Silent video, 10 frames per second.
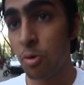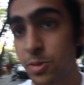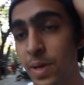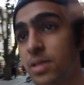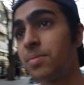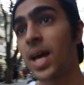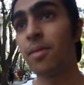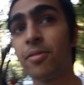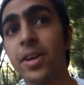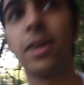We spent some
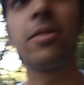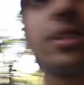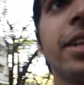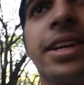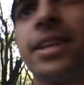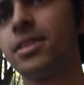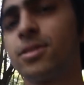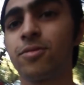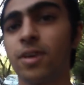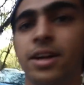time figuring out the details
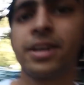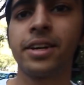of our